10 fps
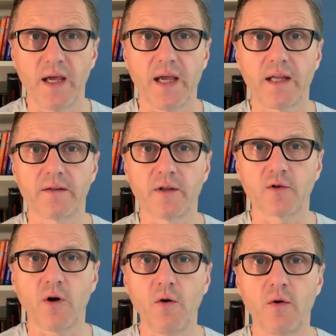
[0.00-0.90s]
and the
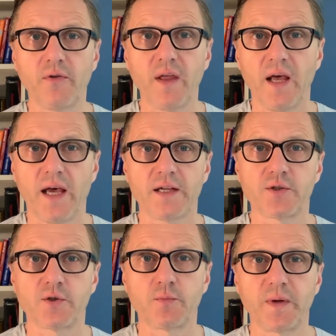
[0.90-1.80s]
growth had
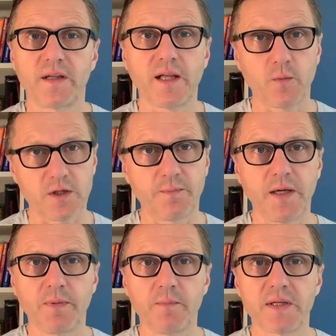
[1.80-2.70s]
to be, that was a
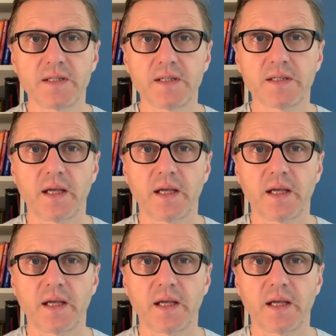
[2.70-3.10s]
people business,